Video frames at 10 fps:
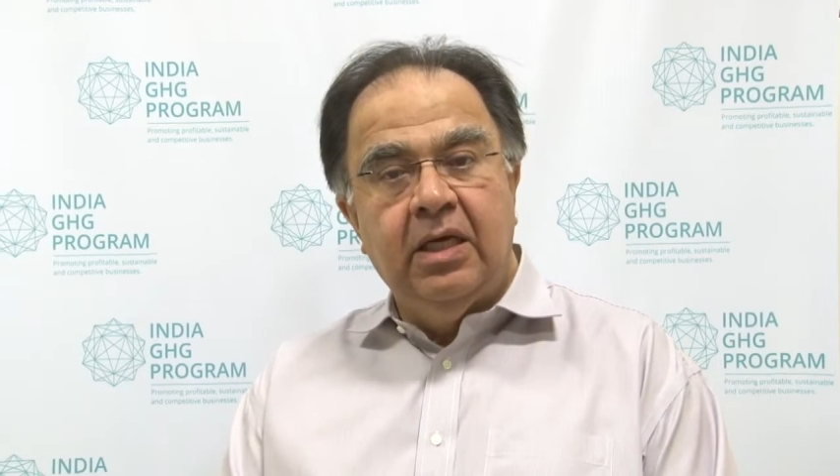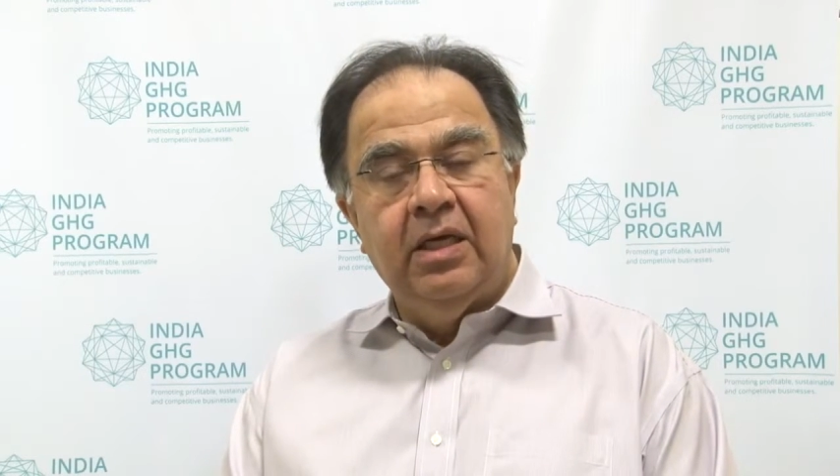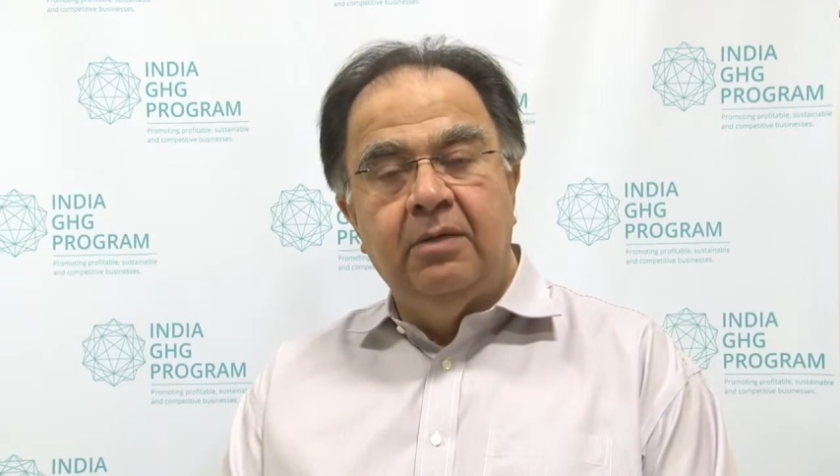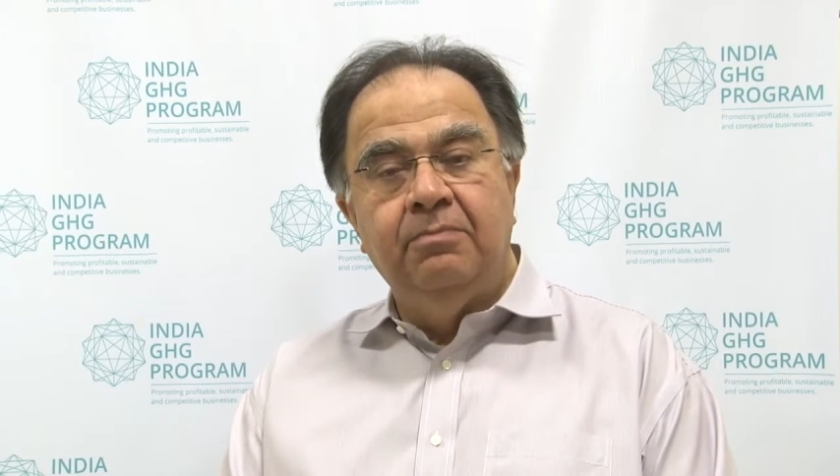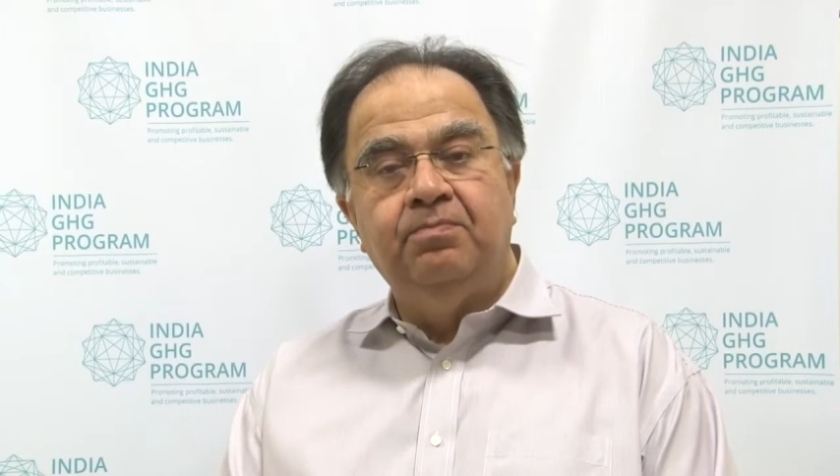
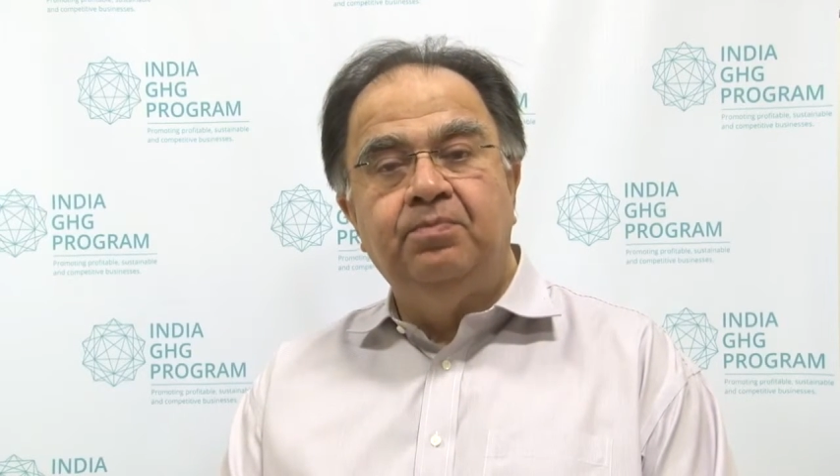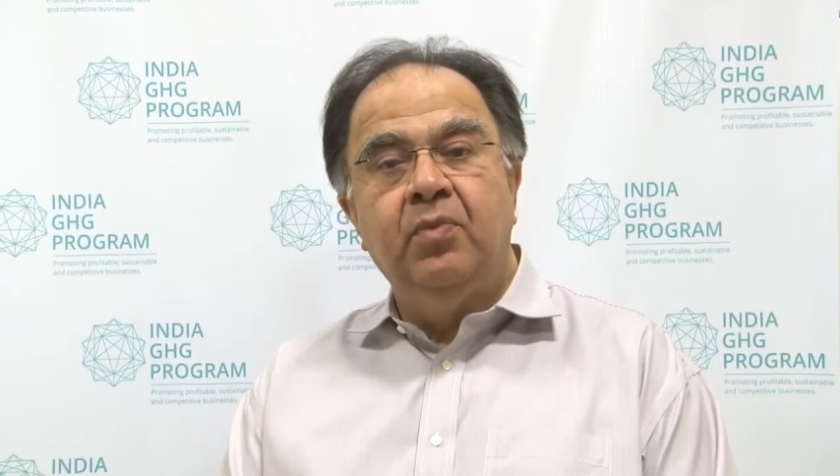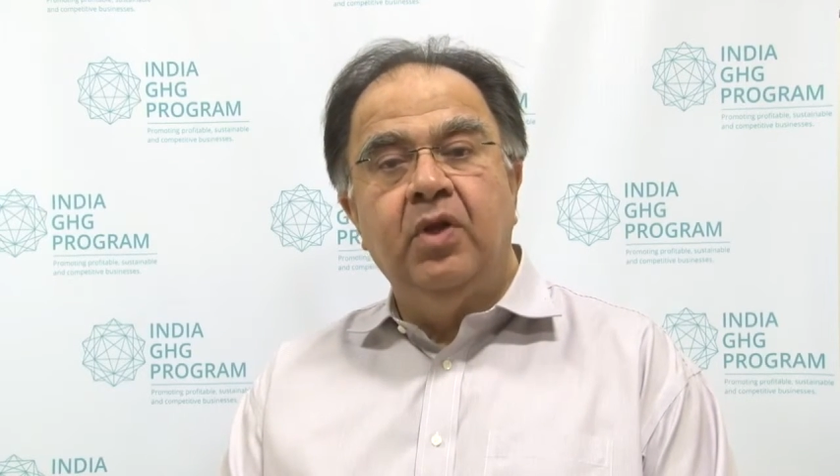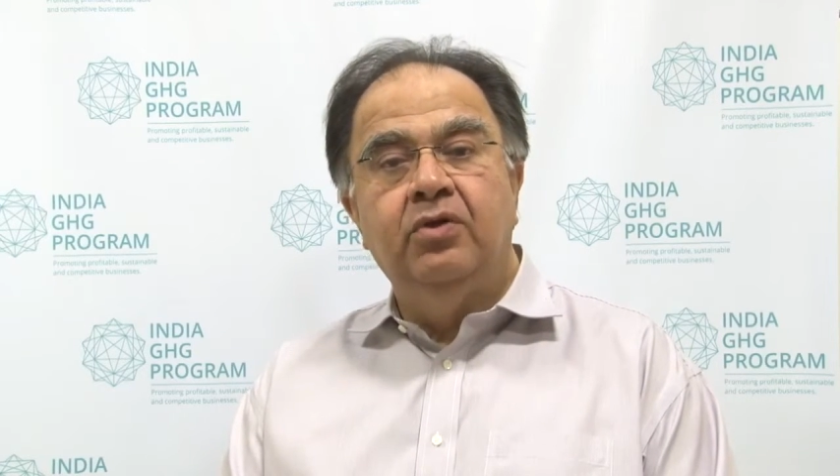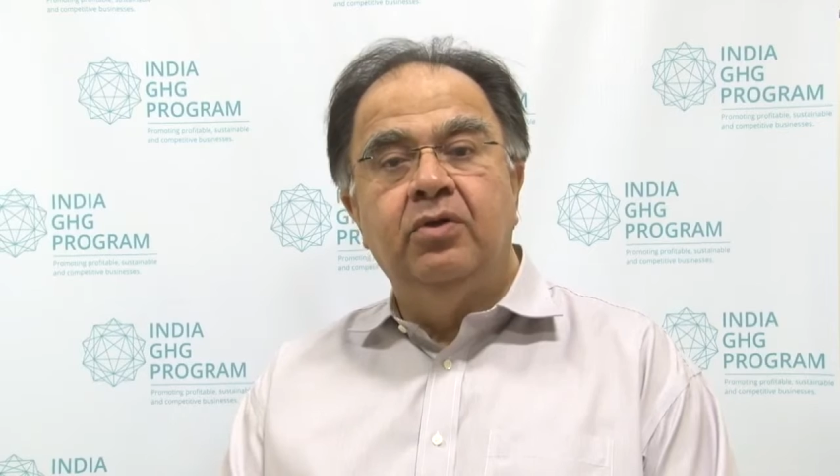
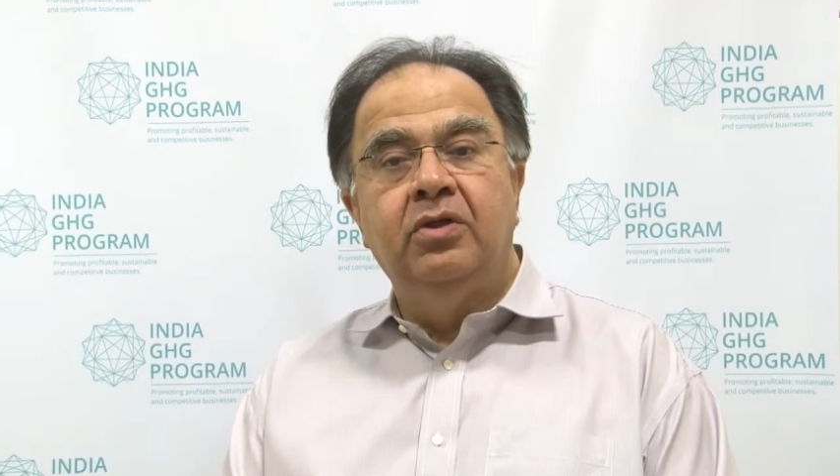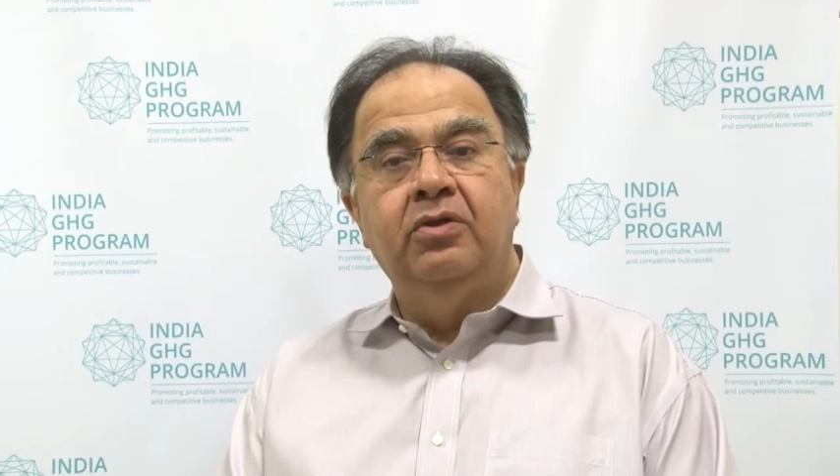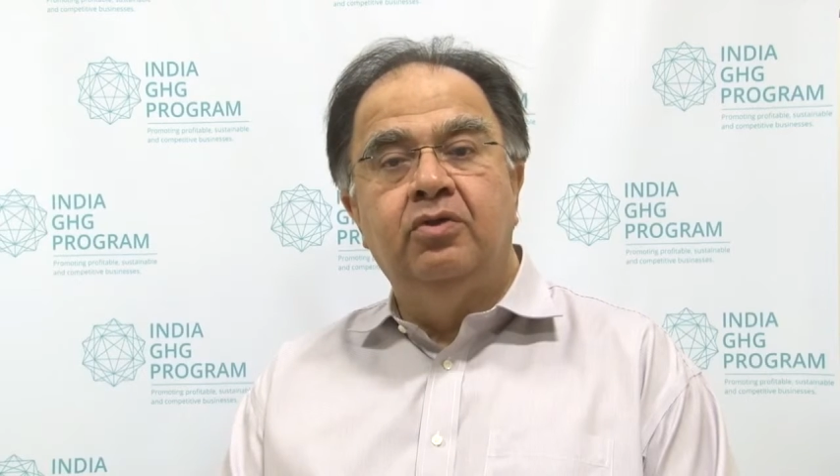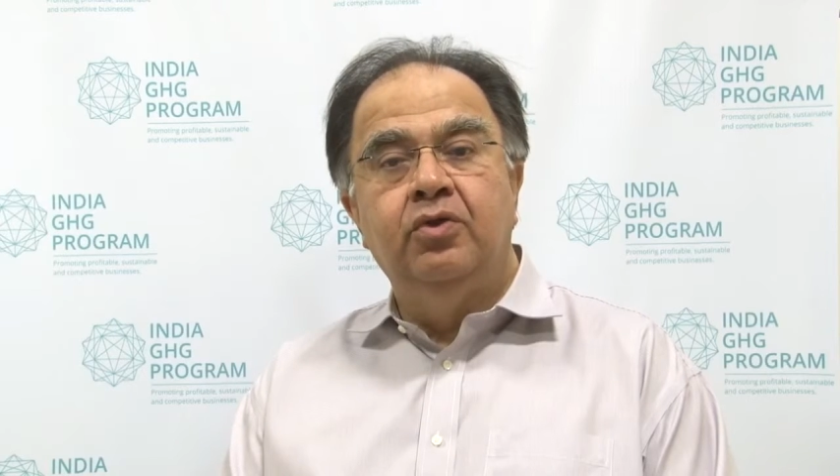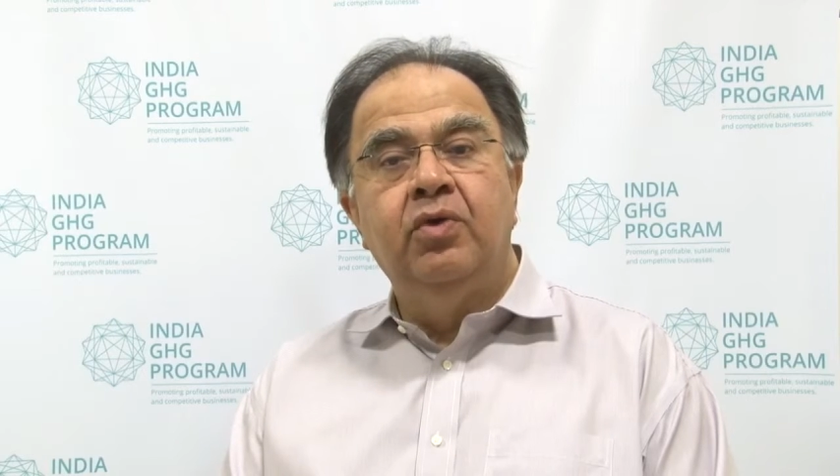
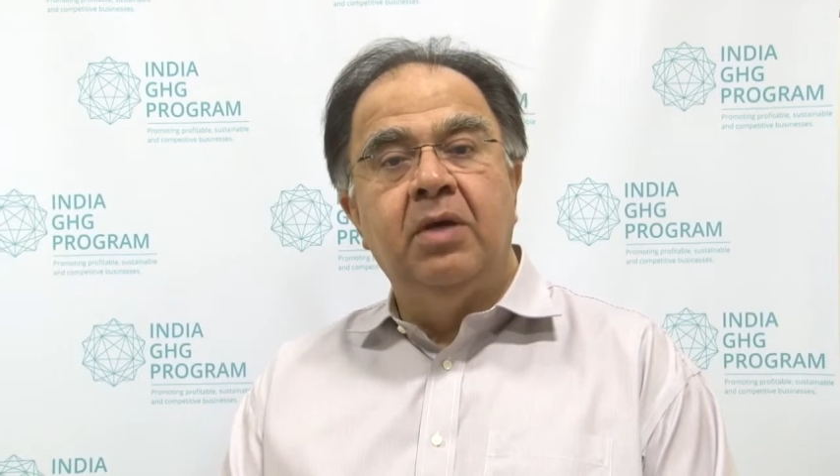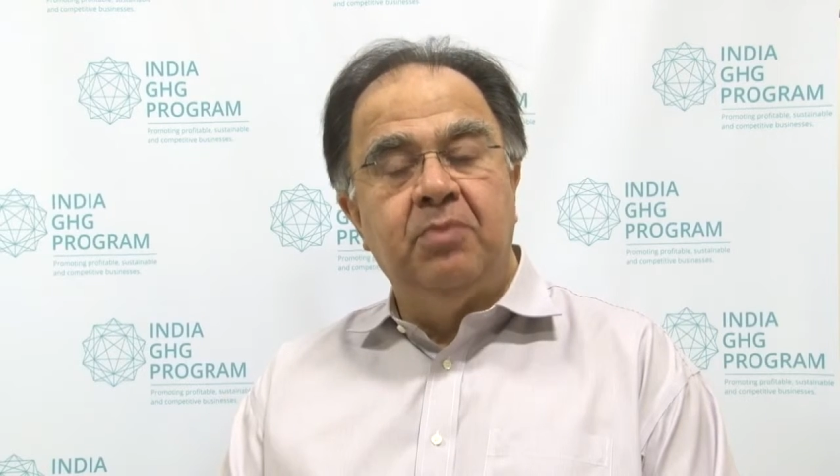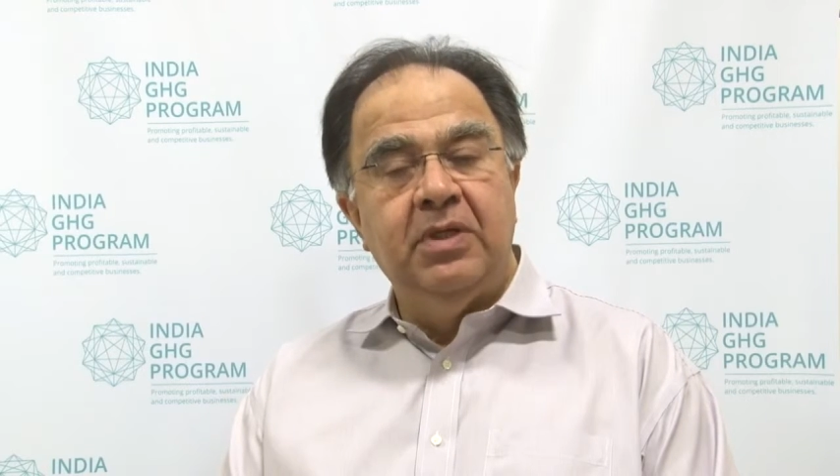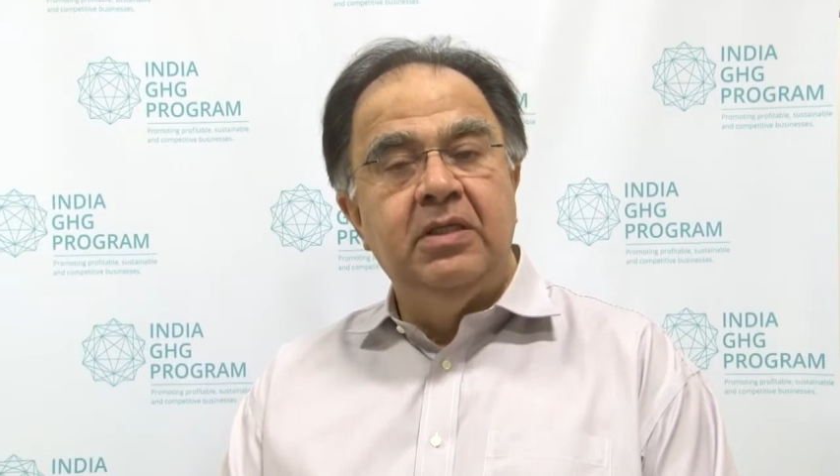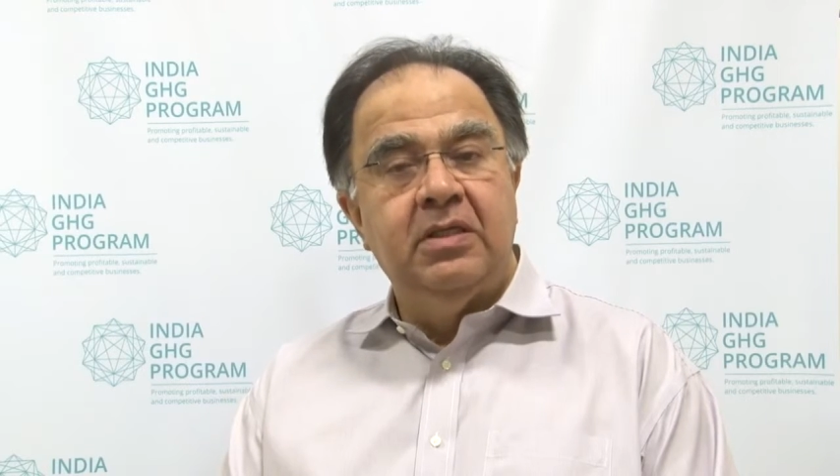to
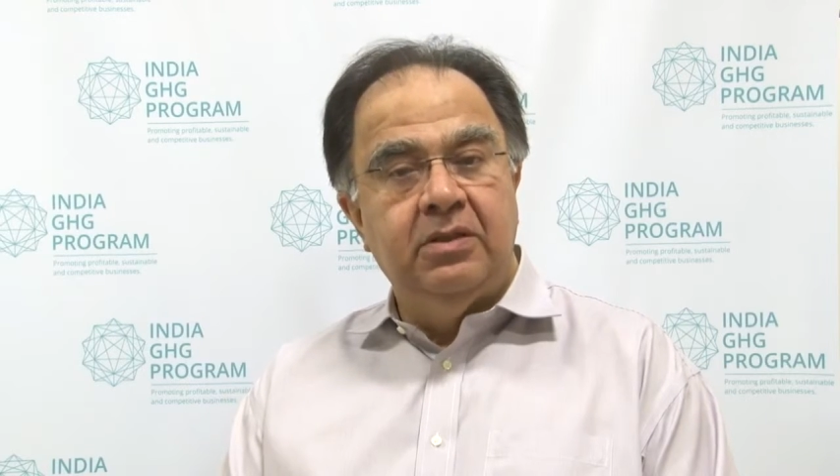companies